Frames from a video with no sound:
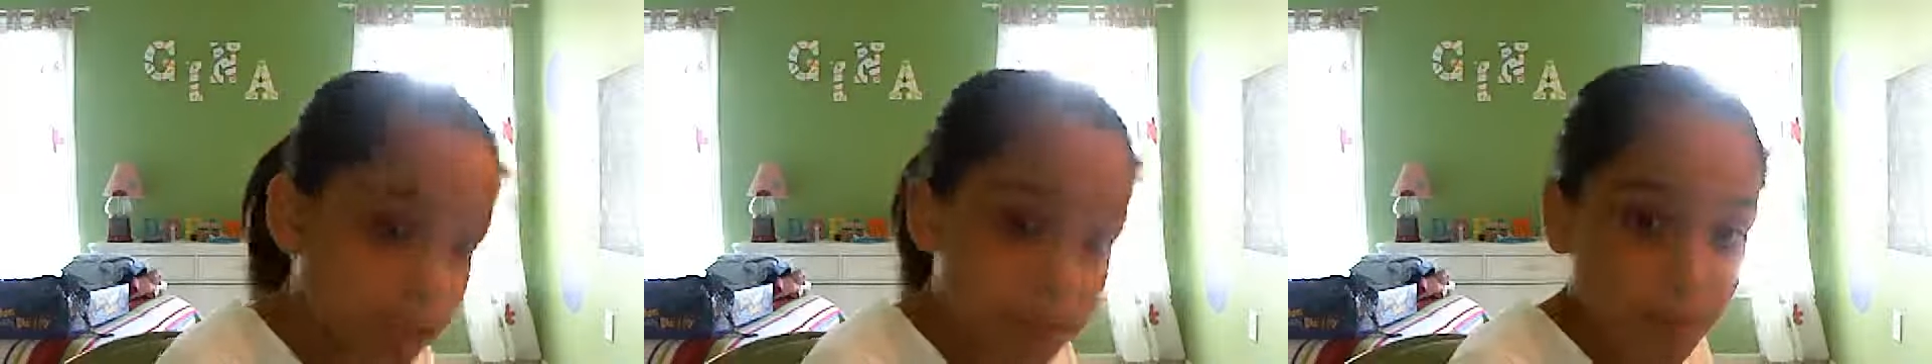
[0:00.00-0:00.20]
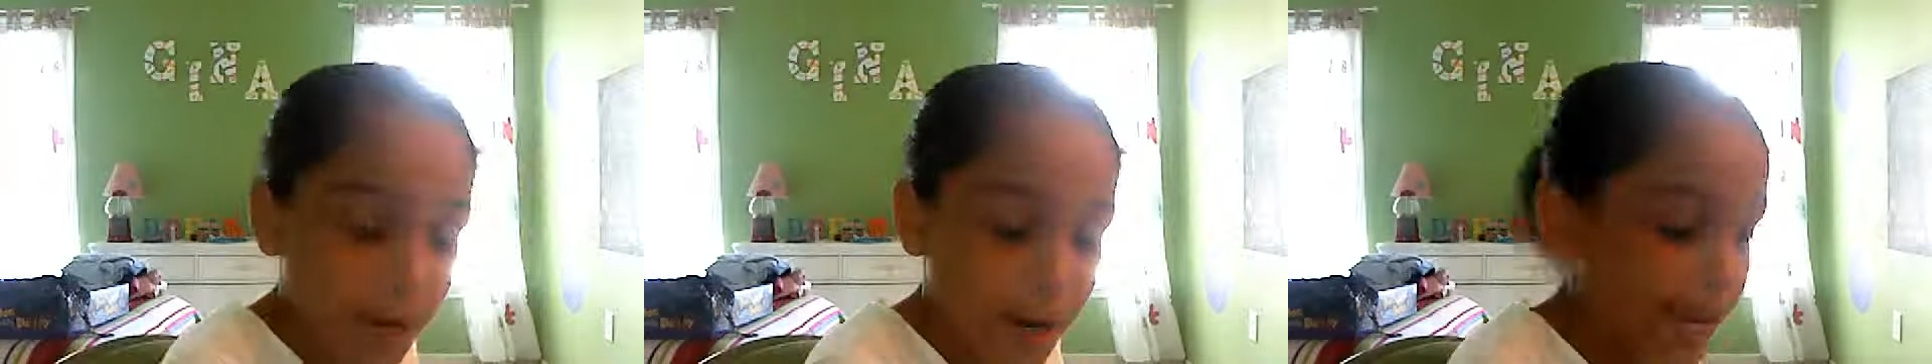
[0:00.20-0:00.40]

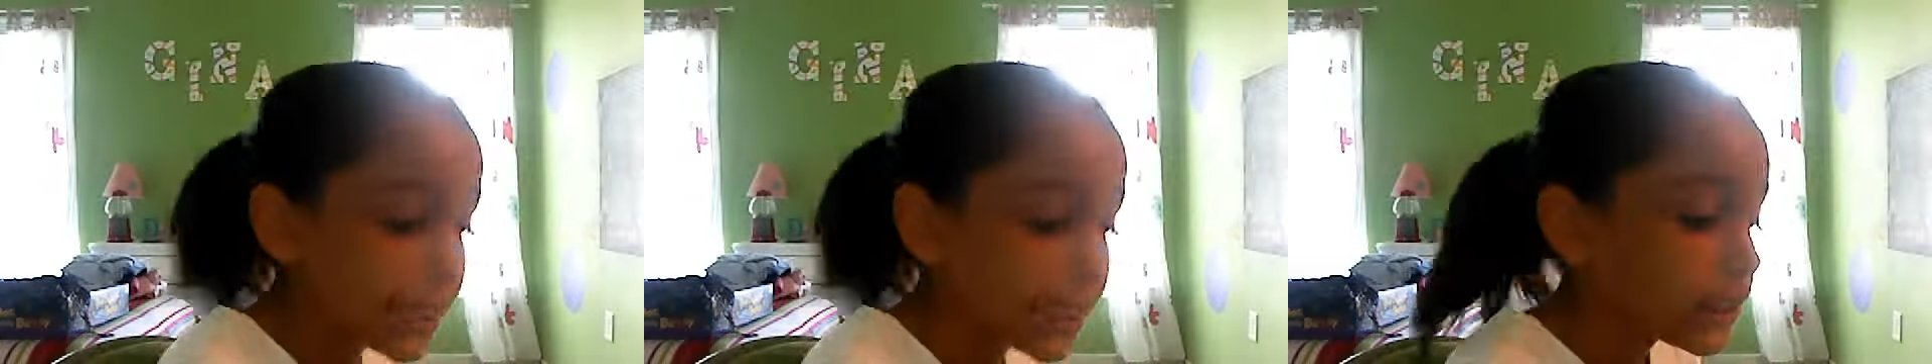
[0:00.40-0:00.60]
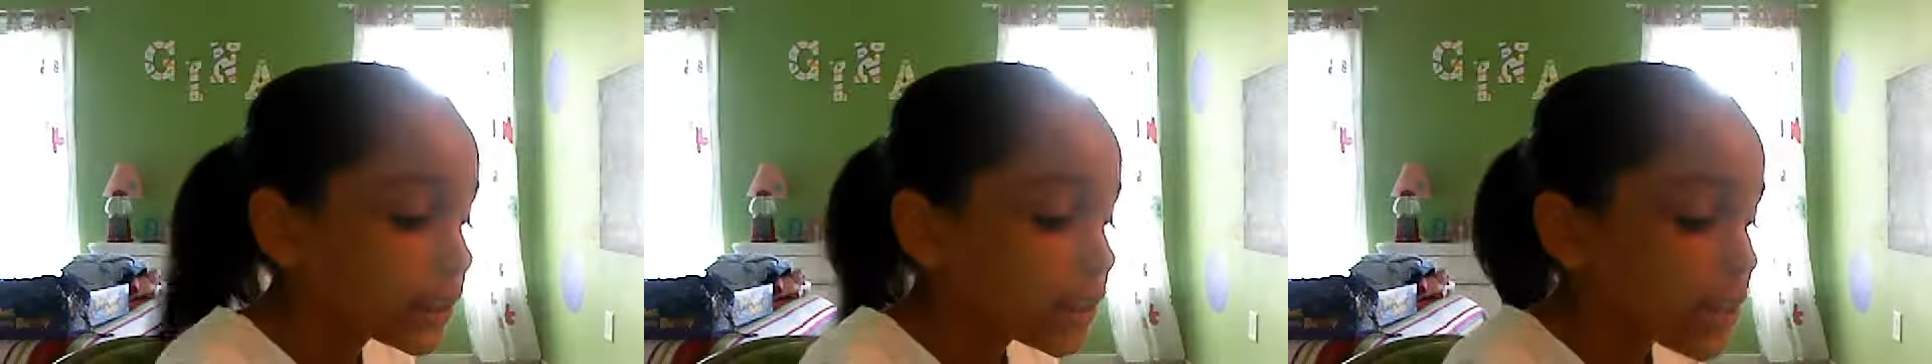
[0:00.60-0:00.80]
That's
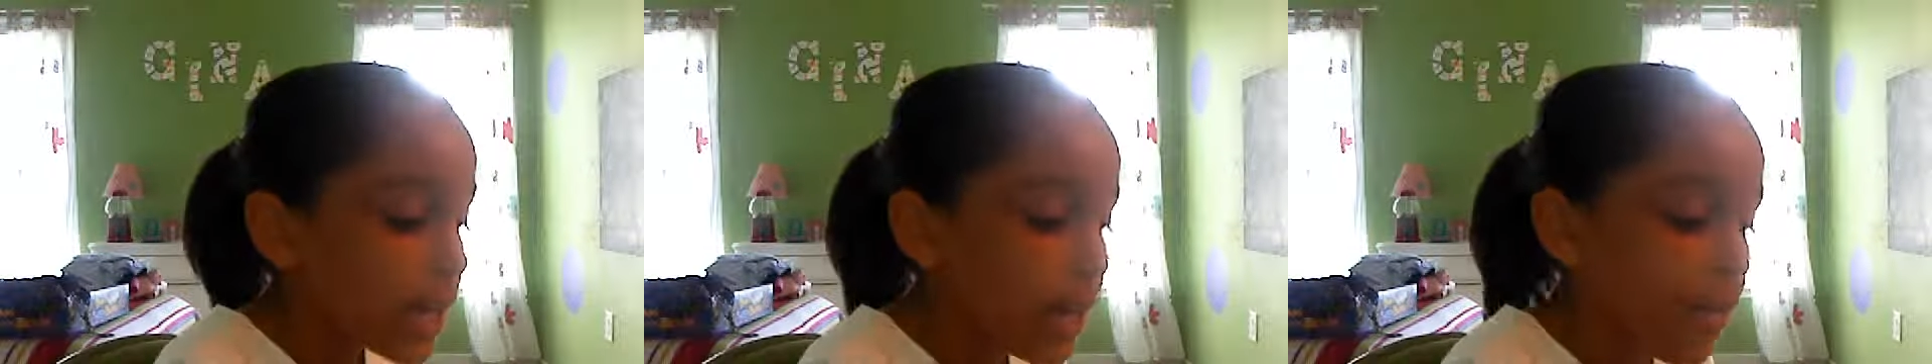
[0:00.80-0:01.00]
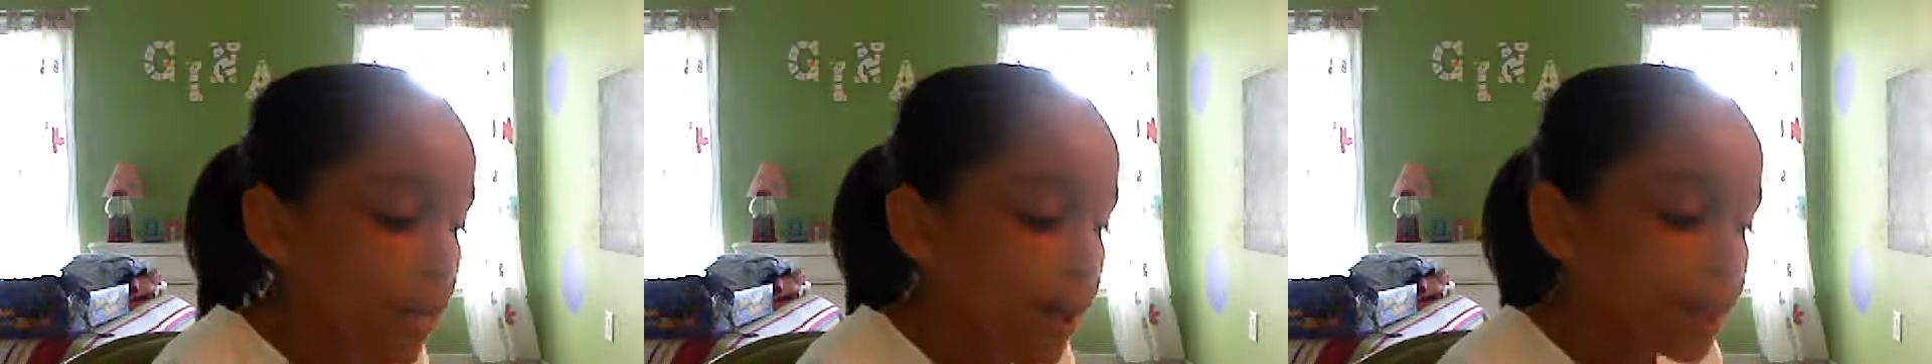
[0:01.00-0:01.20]
brand.
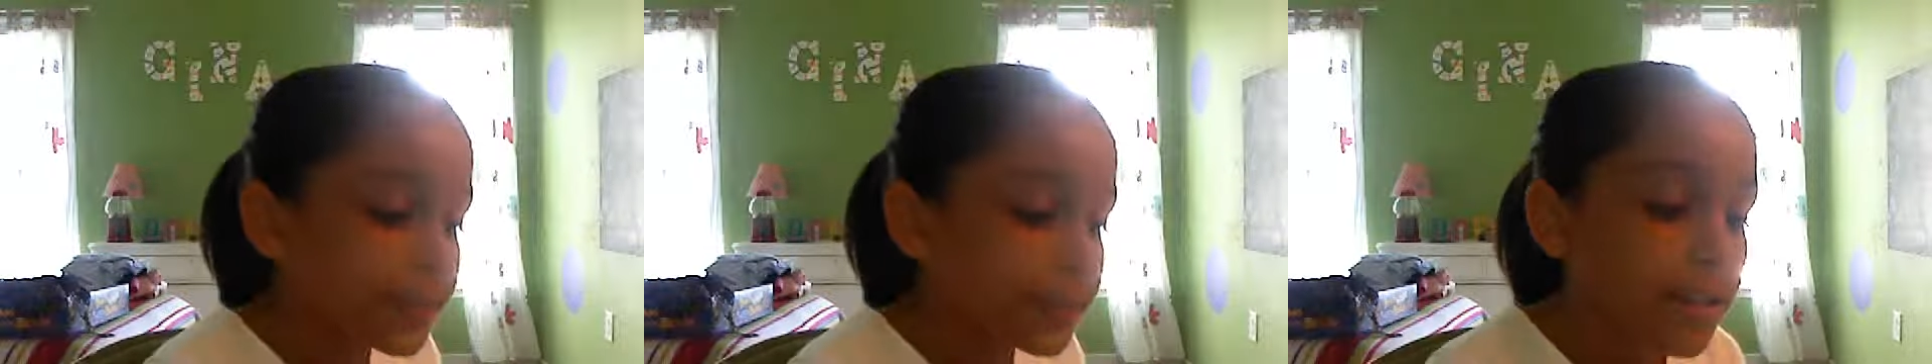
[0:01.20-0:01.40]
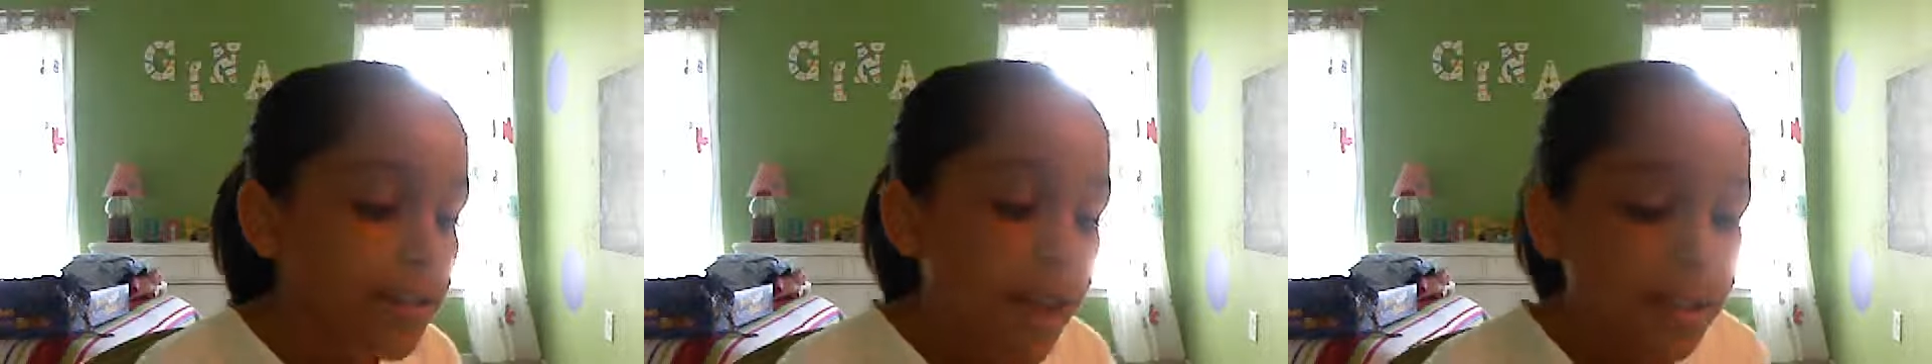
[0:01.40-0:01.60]

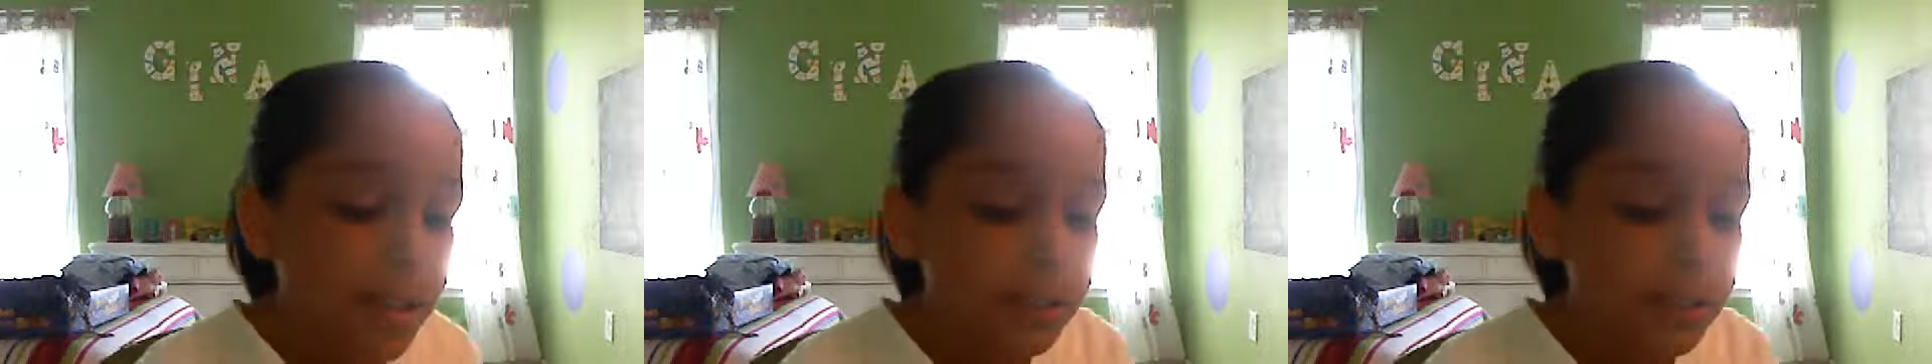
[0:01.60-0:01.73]
And then